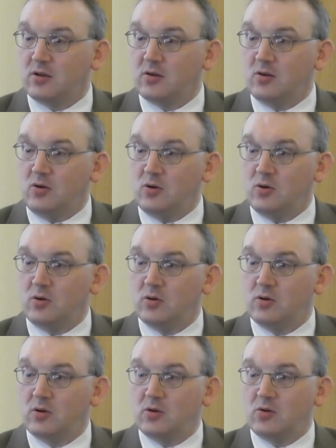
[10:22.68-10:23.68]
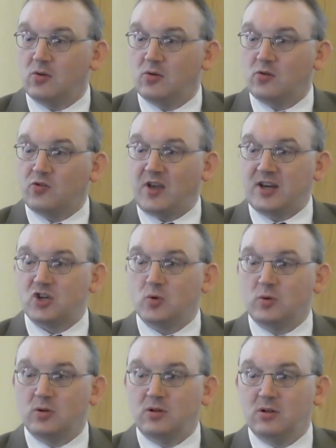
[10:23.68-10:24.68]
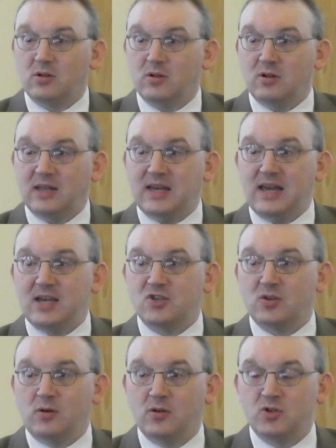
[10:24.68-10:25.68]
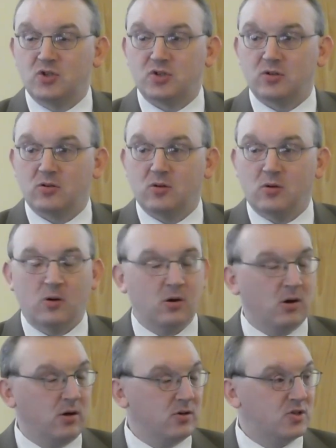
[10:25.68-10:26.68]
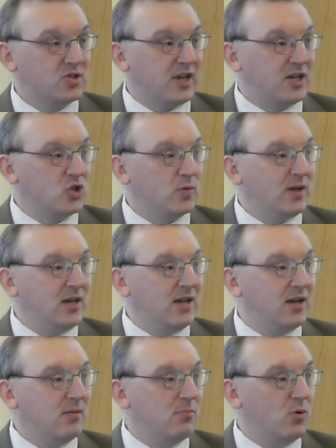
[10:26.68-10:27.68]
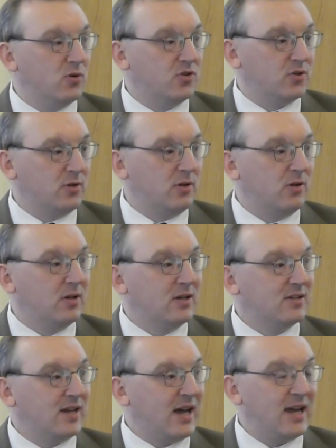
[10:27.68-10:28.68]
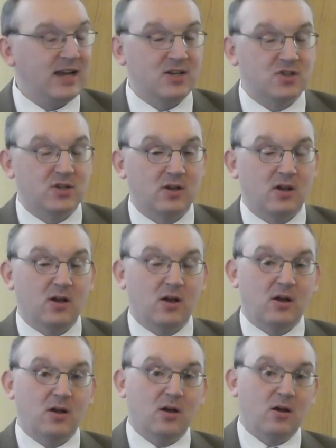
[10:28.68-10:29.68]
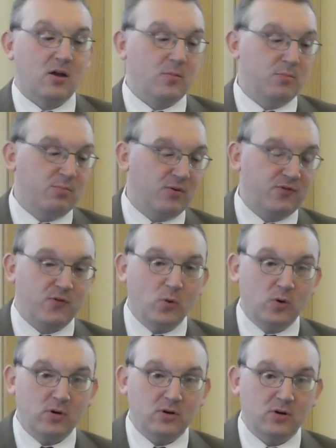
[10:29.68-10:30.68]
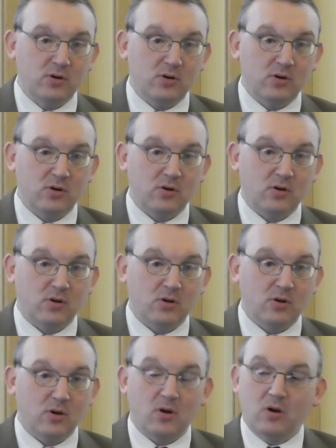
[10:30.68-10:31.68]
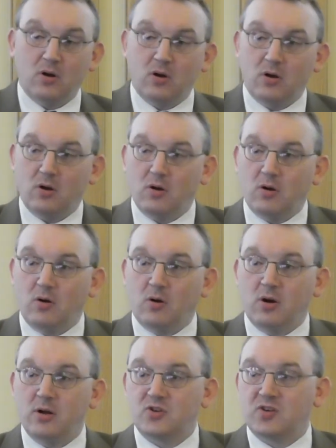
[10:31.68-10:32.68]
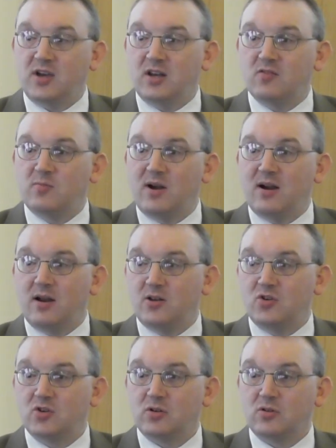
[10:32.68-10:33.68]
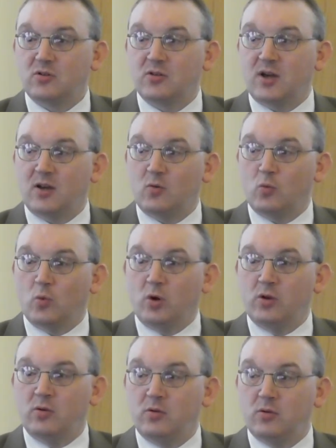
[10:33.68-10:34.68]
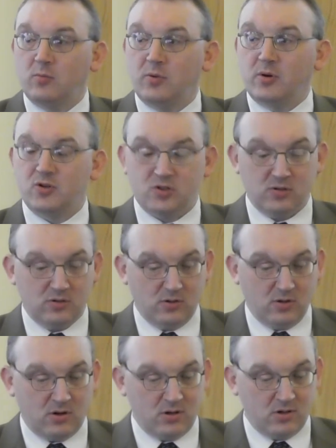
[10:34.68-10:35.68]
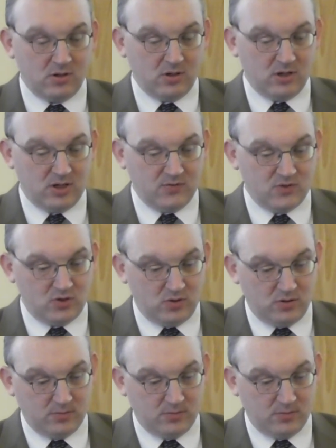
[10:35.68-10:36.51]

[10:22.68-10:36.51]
No sexual liaisons or sexually emotional ties before or outside of marriage to that one person God gives you.